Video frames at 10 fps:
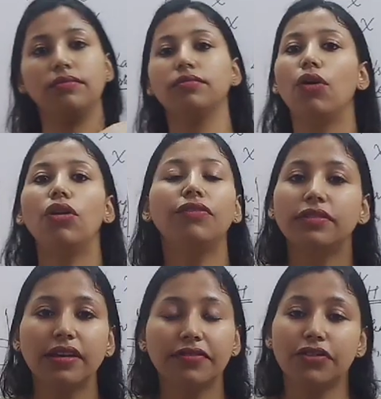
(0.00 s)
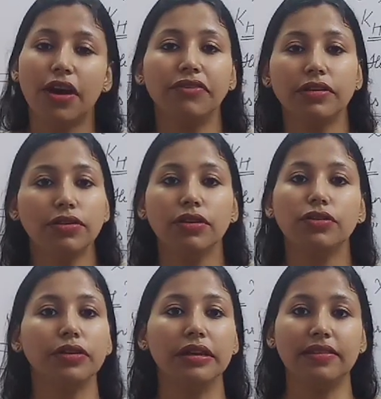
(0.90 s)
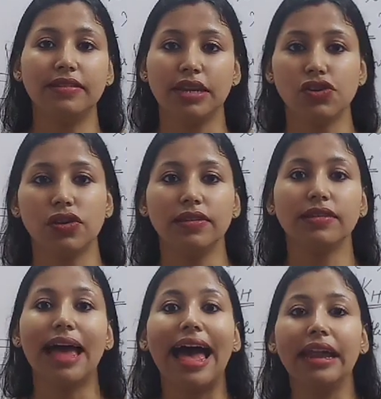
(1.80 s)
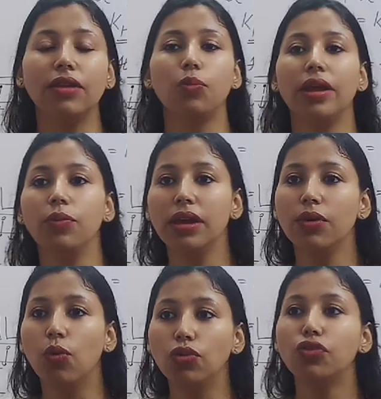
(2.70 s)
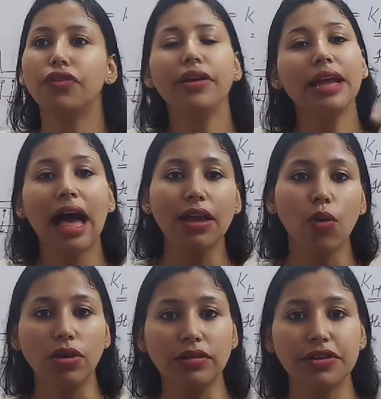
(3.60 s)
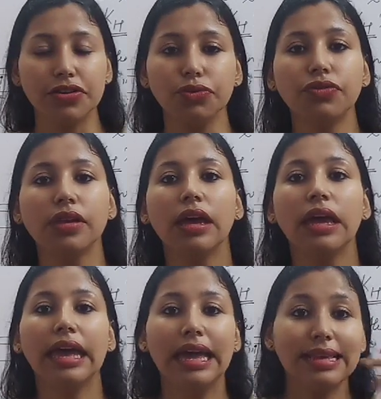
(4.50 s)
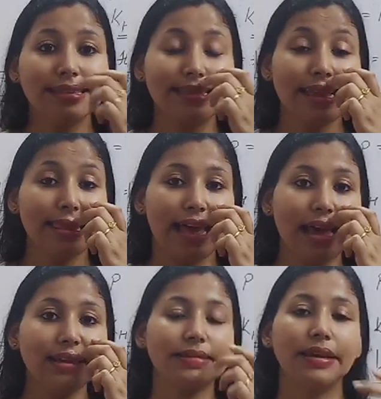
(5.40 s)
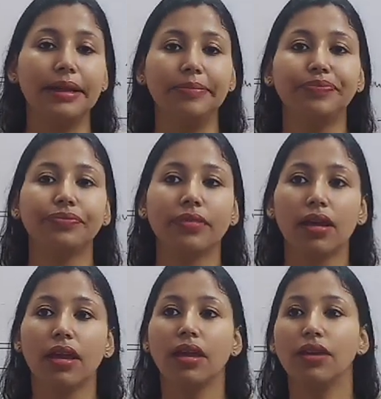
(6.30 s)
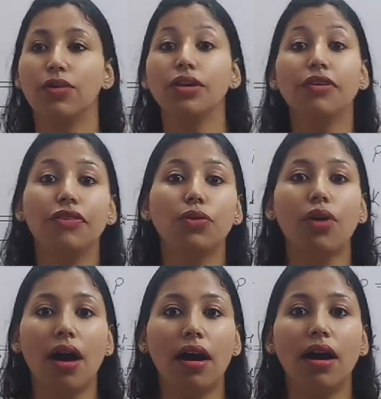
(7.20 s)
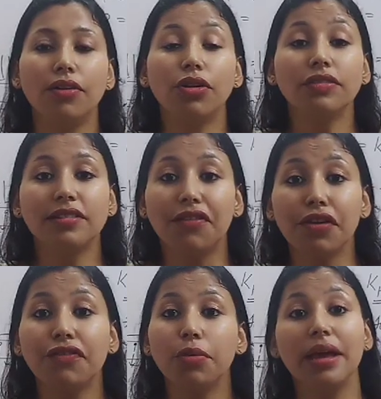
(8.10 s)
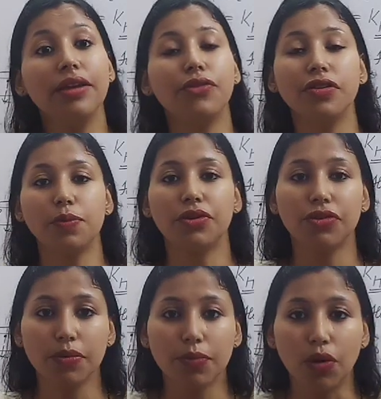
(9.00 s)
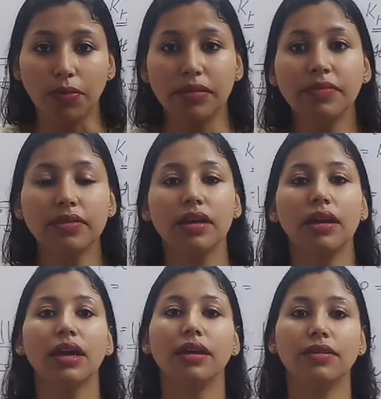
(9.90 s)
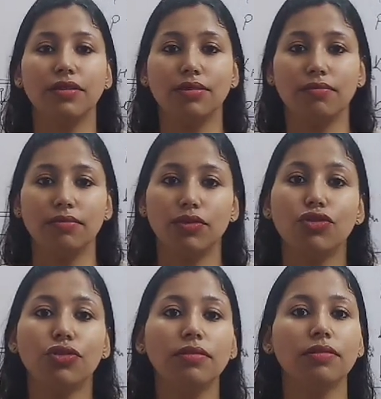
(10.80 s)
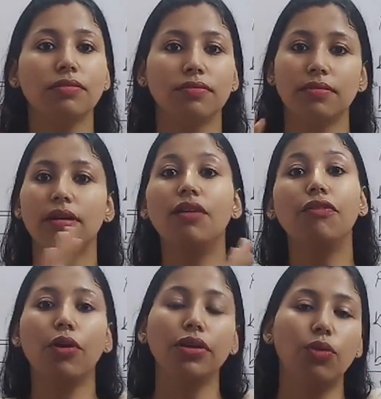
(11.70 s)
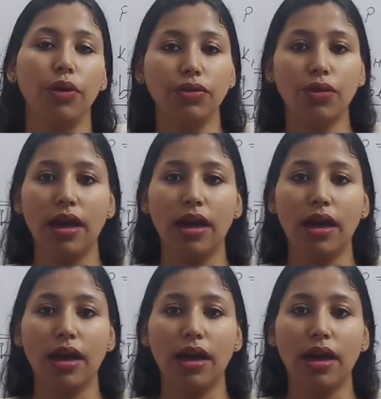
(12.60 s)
All of us have traveled to hill stations, and when we go to very high altitudes, it is said that if you are not suffering from any respiratory problems, you should avoid going to high